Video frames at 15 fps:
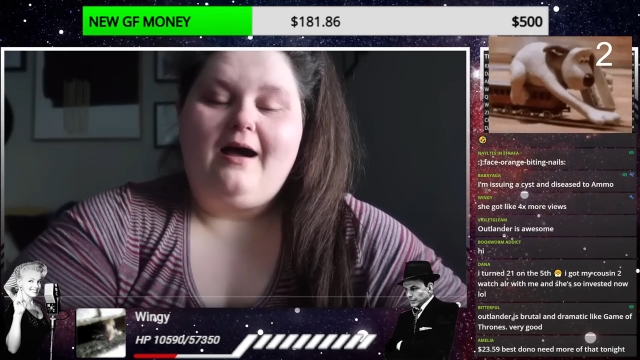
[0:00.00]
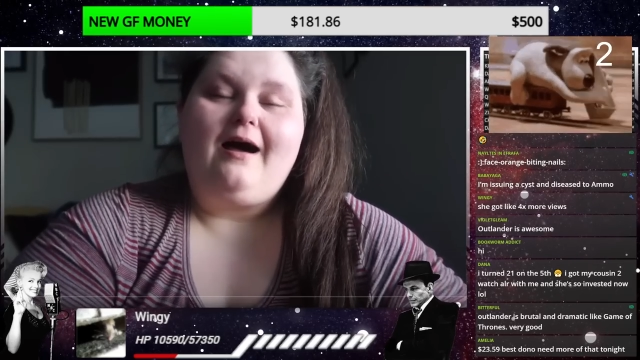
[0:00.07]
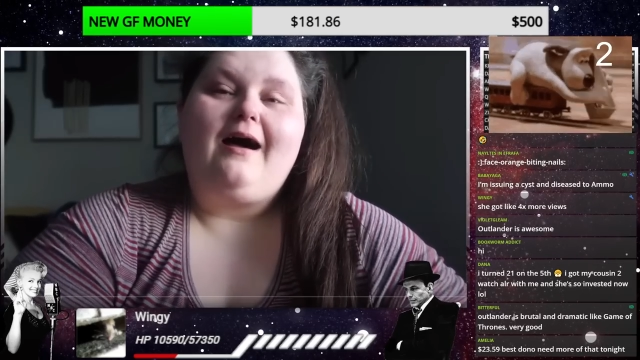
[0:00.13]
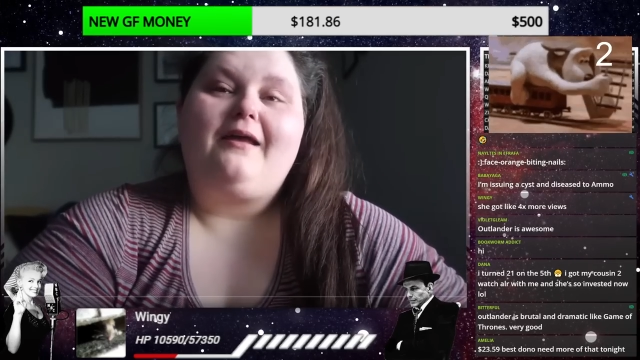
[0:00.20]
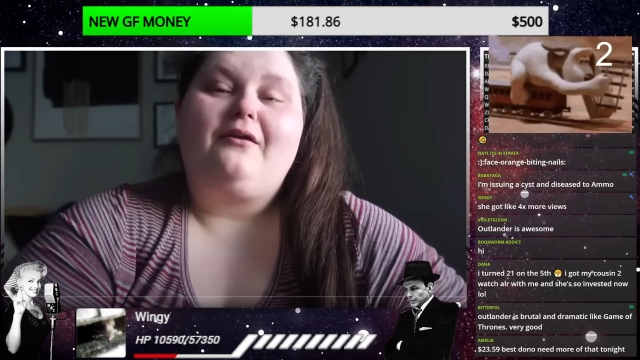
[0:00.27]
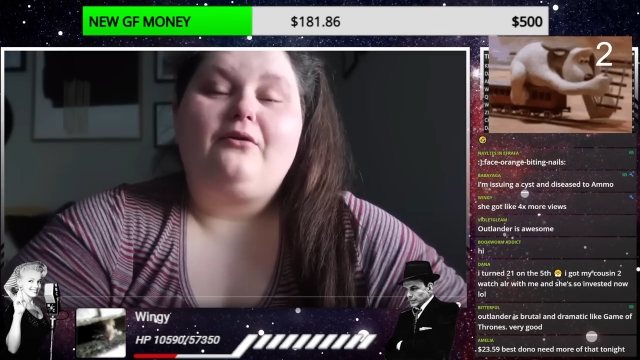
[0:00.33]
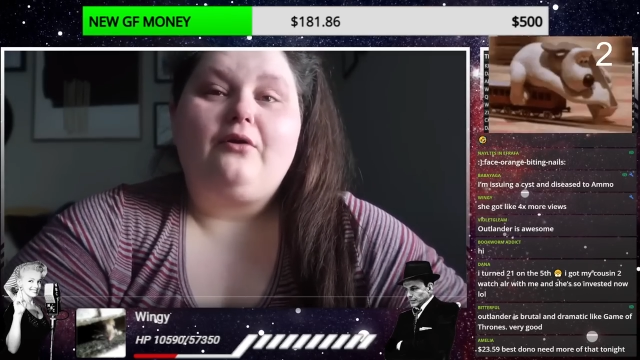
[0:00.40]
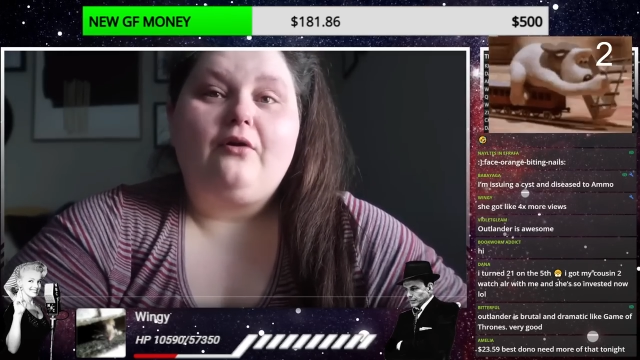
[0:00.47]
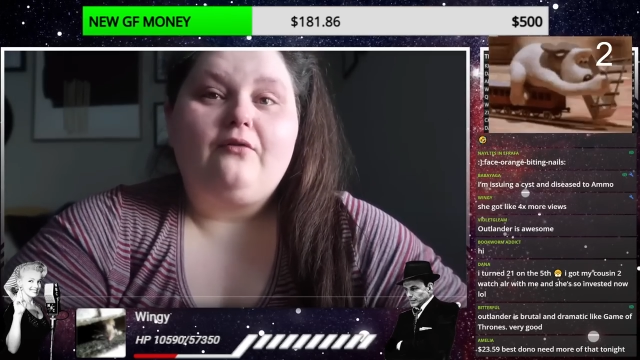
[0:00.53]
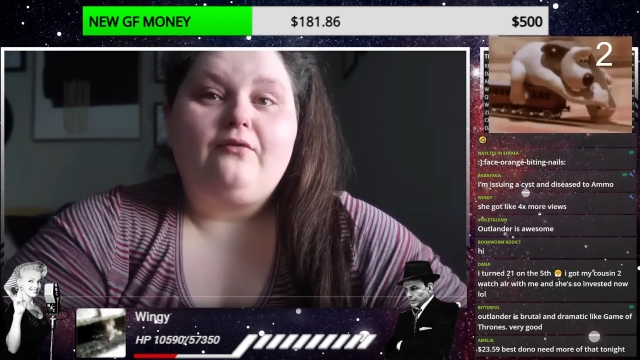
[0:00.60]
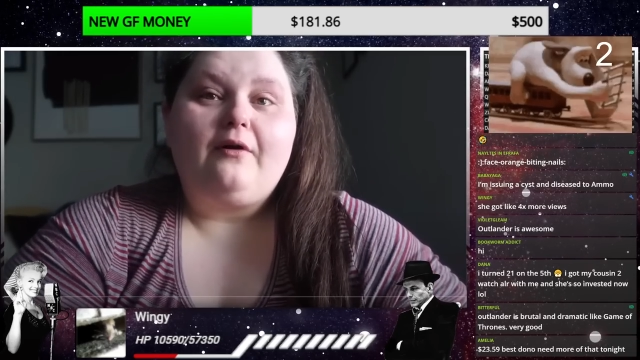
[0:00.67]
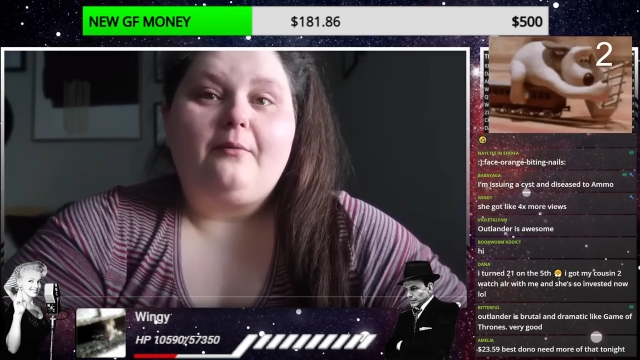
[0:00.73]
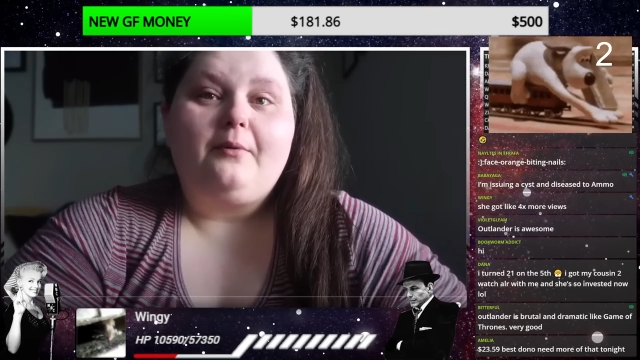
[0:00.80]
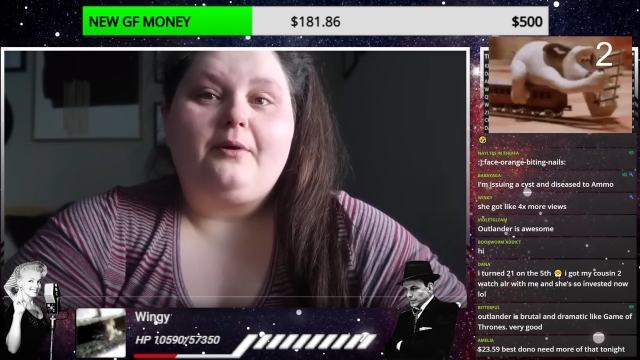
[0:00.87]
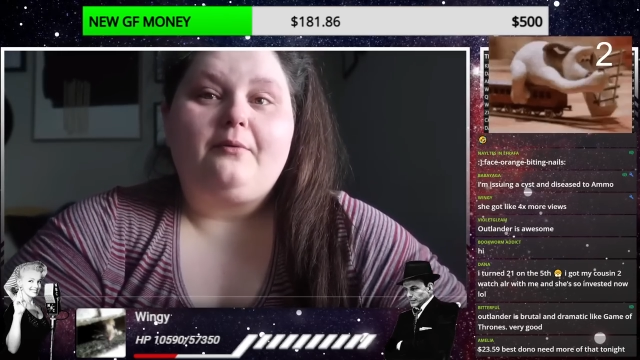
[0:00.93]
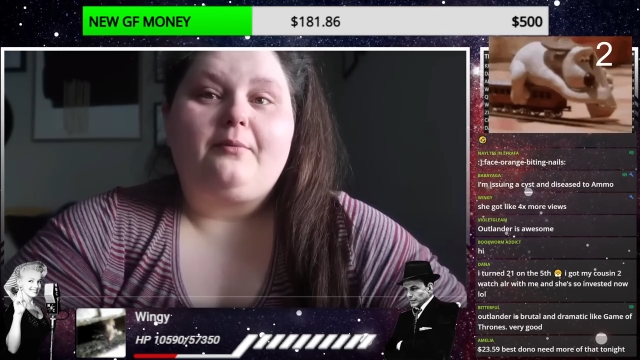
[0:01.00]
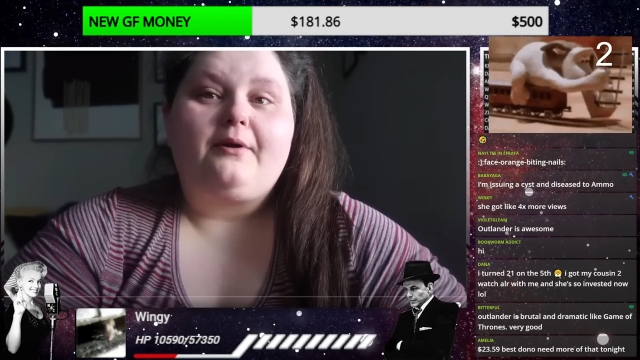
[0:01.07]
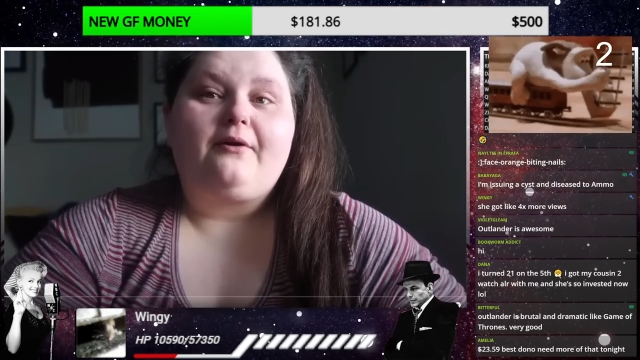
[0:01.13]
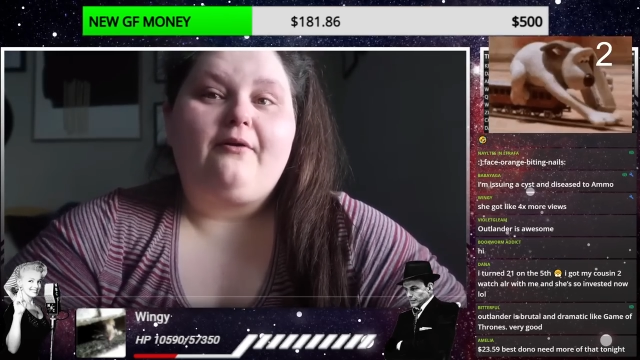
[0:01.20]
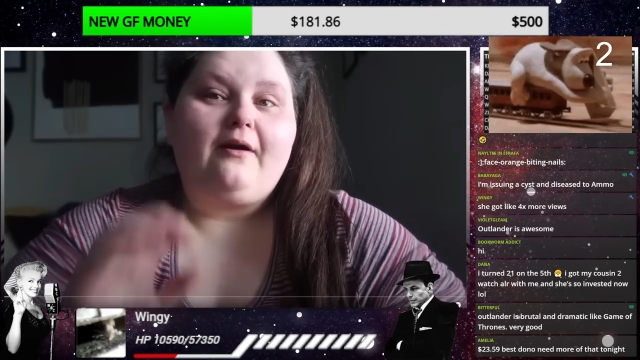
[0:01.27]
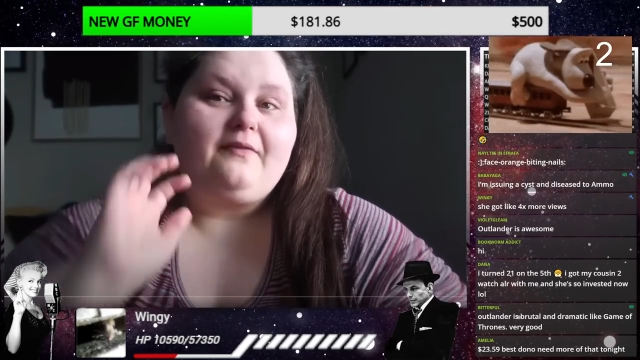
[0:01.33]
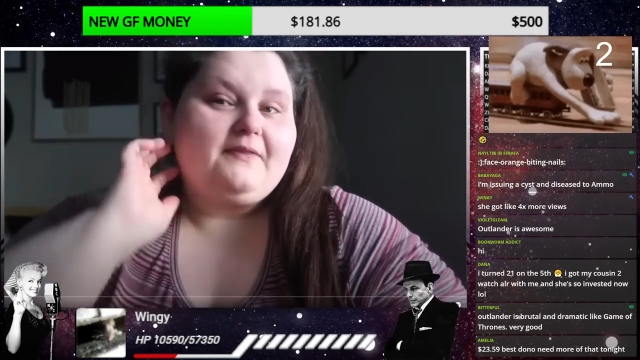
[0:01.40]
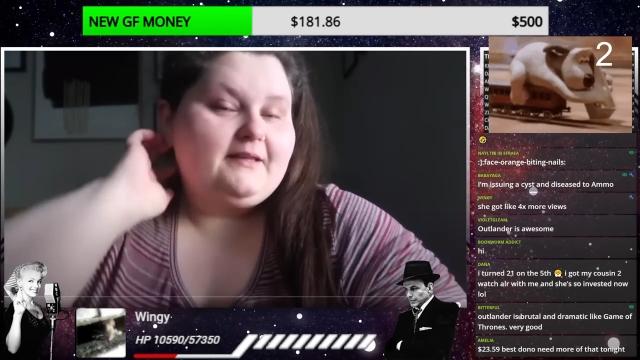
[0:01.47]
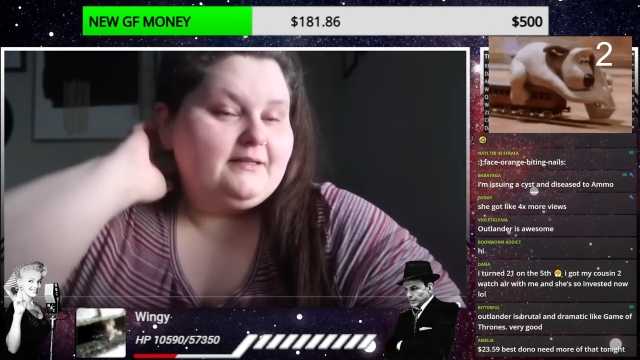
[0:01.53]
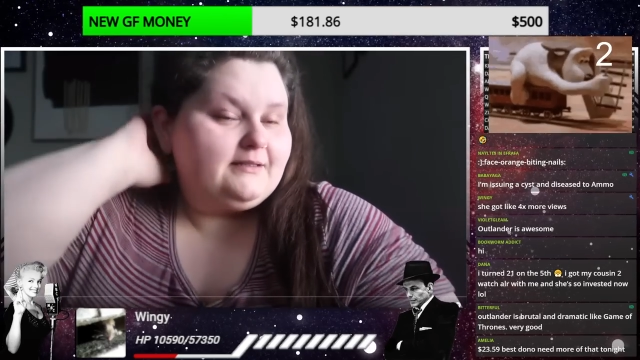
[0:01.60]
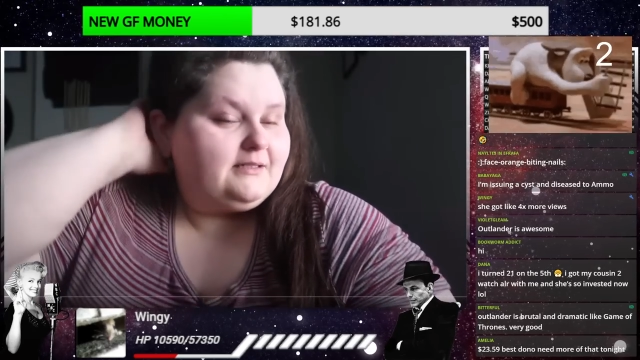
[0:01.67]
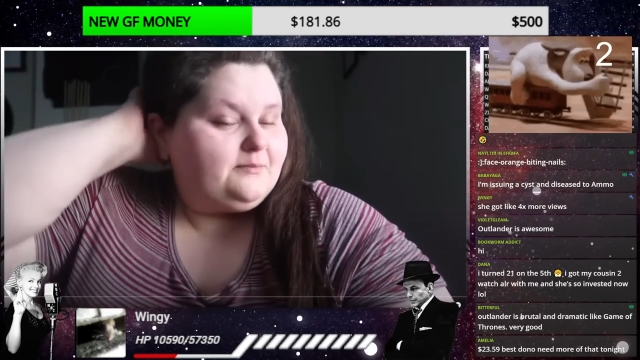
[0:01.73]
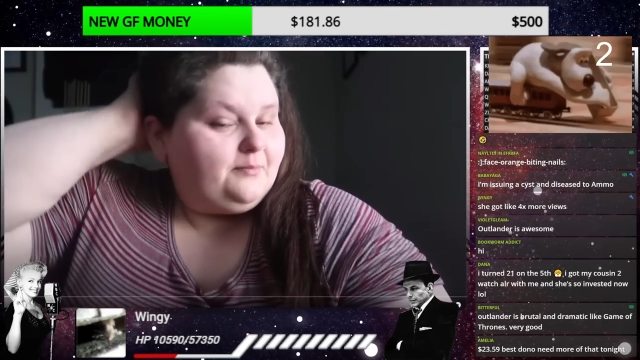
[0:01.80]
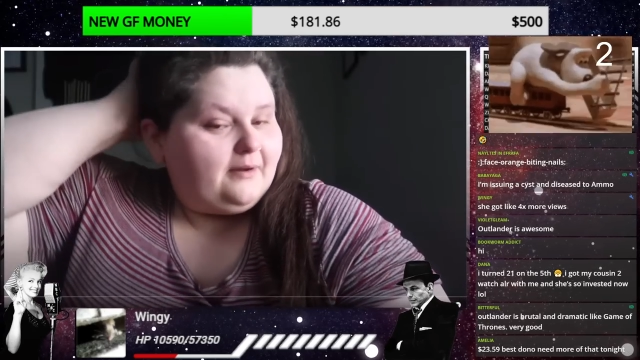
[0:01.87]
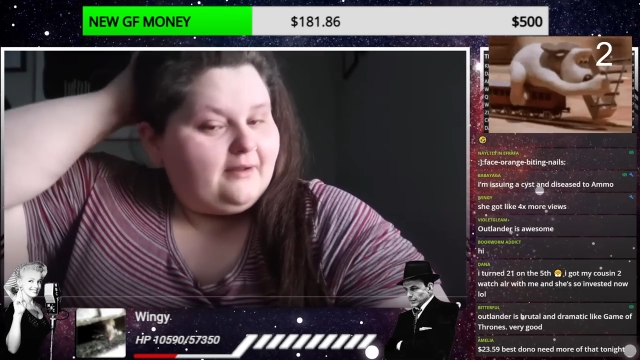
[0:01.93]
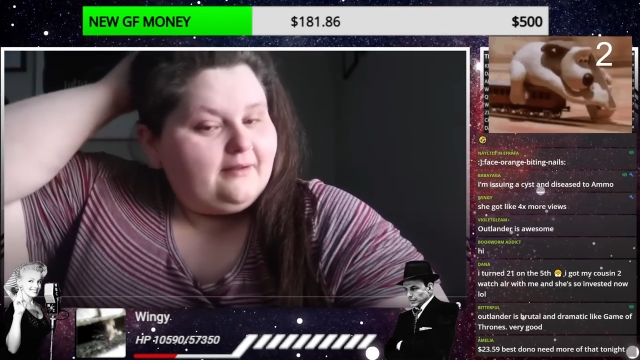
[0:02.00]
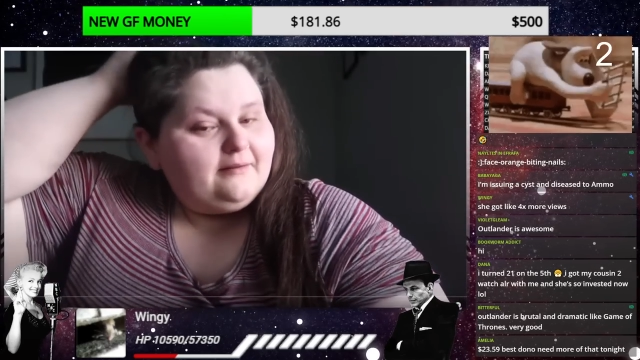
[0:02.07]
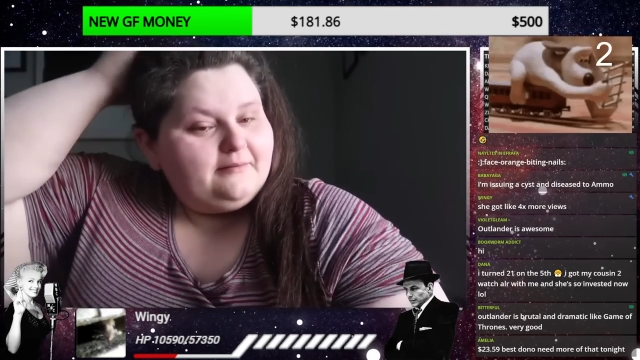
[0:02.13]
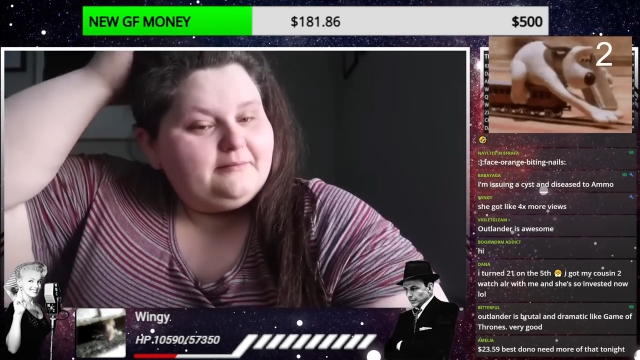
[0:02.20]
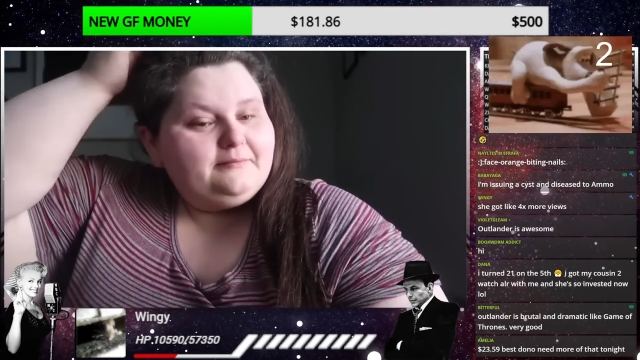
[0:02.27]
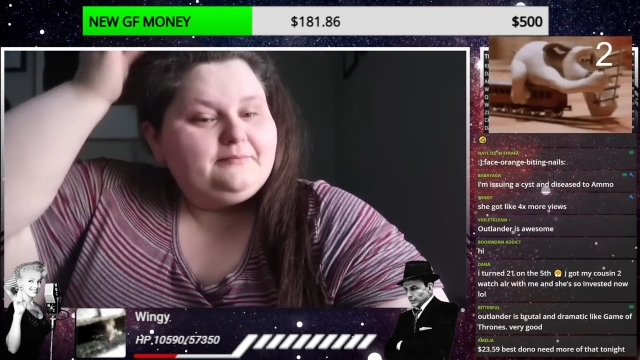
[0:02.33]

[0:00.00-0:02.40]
I don't know if I'm going to regret this, but...